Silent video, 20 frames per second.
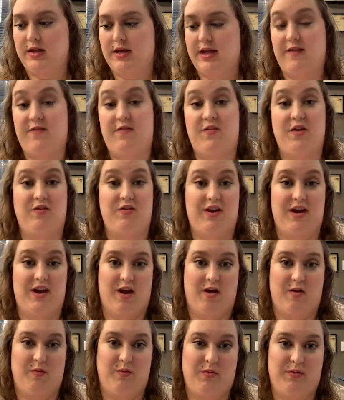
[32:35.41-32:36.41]
if you need
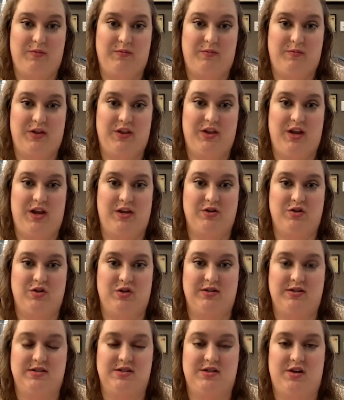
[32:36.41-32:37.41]
help with an
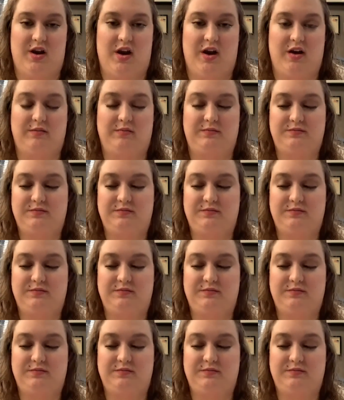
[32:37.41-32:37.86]
insurance denial.